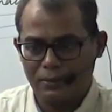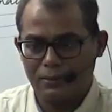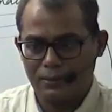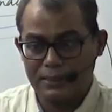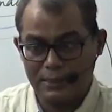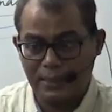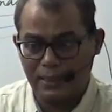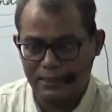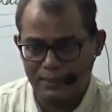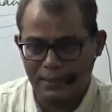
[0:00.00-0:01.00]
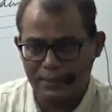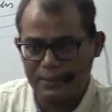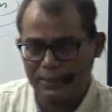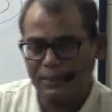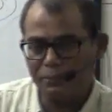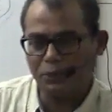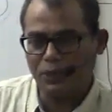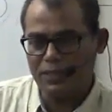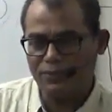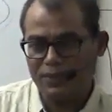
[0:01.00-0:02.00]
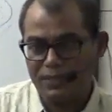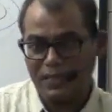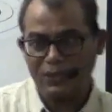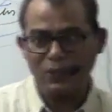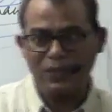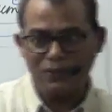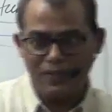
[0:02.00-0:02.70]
That's the catch. Like that's the point which actually will